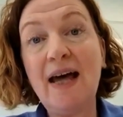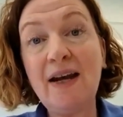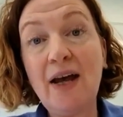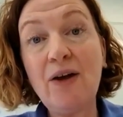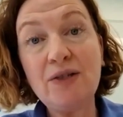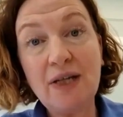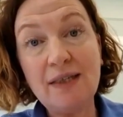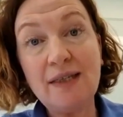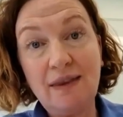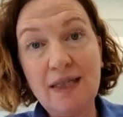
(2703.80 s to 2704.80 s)
that out and
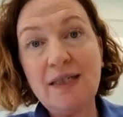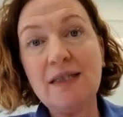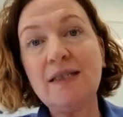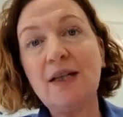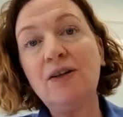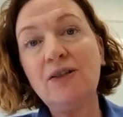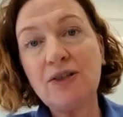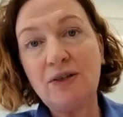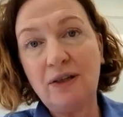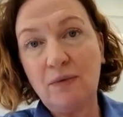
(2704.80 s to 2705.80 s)
say, this is the
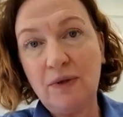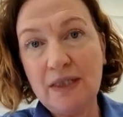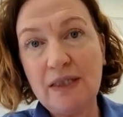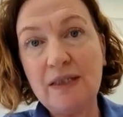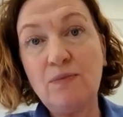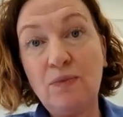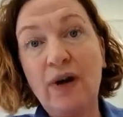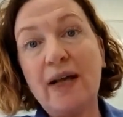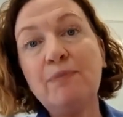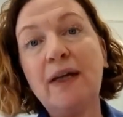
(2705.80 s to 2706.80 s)
culture and we're
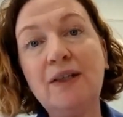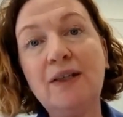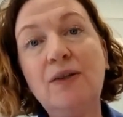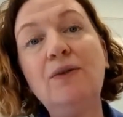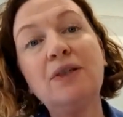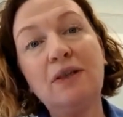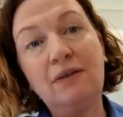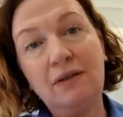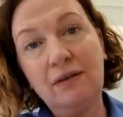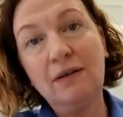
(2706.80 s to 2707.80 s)
expecting you
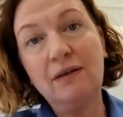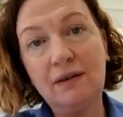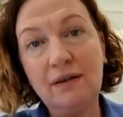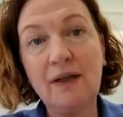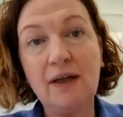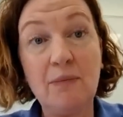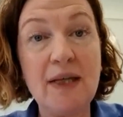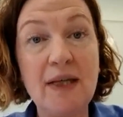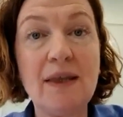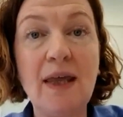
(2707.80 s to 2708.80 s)
to come
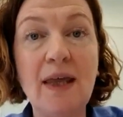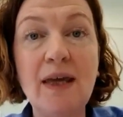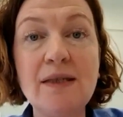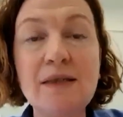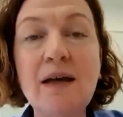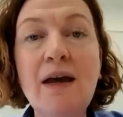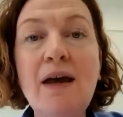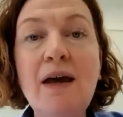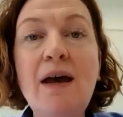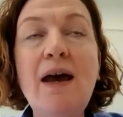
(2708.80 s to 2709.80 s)
into this
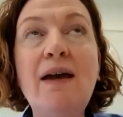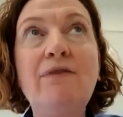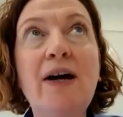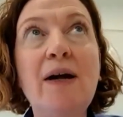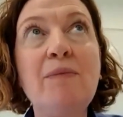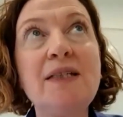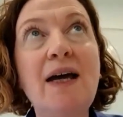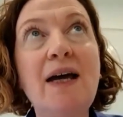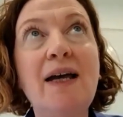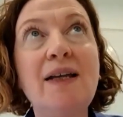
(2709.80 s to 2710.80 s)
environment
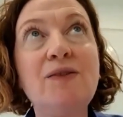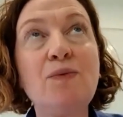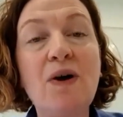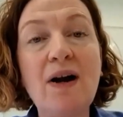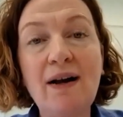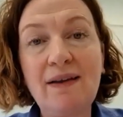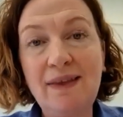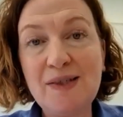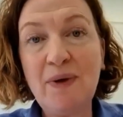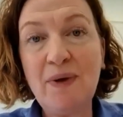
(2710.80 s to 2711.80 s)
and work
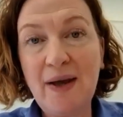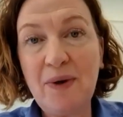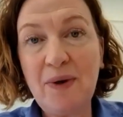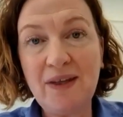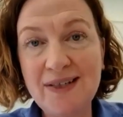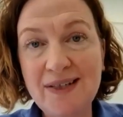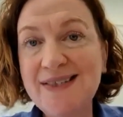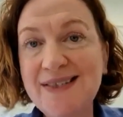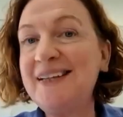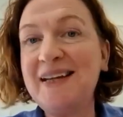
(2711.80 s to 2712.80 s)
this way with us
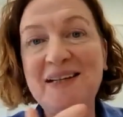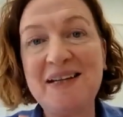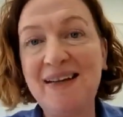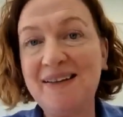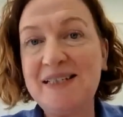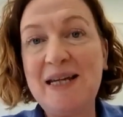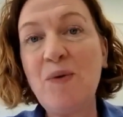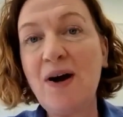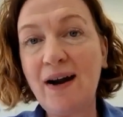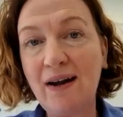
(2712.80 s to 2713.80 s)
in a
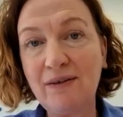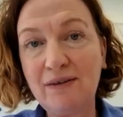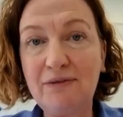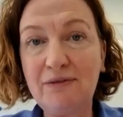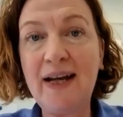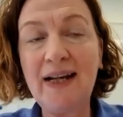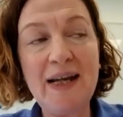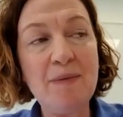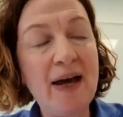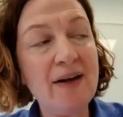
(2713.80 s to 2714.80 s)
teamwork and
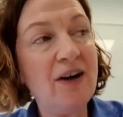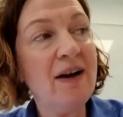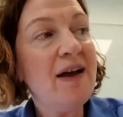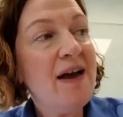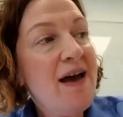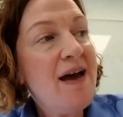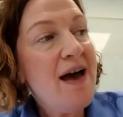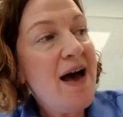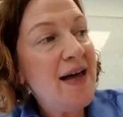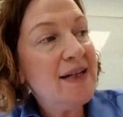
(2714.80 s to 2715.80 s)
friendly manner.
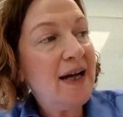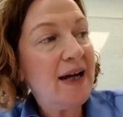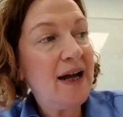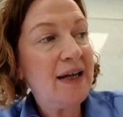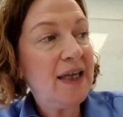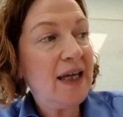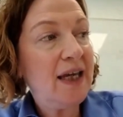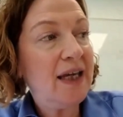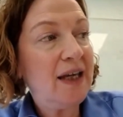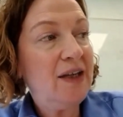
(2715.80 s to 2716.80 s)
And I
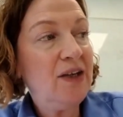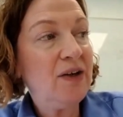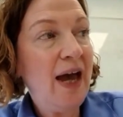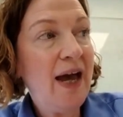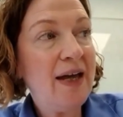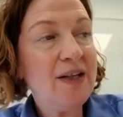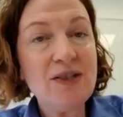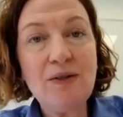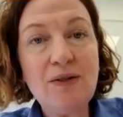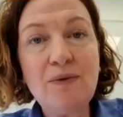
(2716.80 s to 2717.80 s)
think you can't
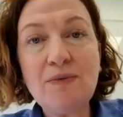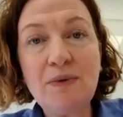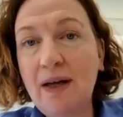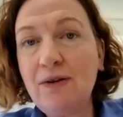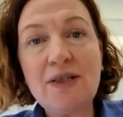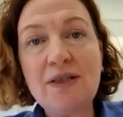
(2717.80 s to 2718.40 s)
do it without